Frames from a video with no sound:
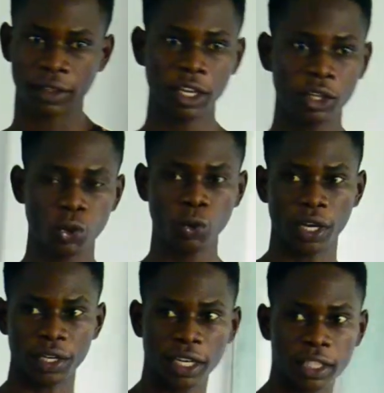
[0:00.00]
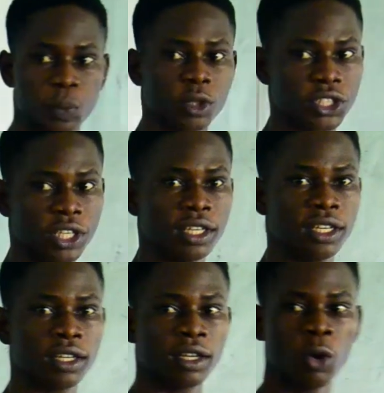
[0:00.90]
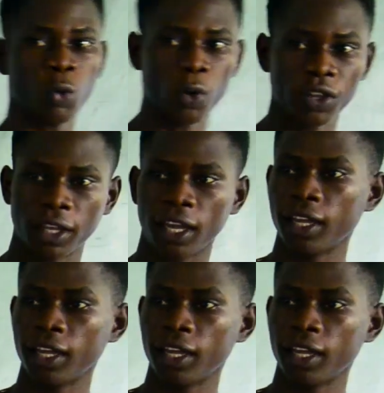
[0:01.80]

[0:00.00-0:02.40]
Thank you, and let's proceed with the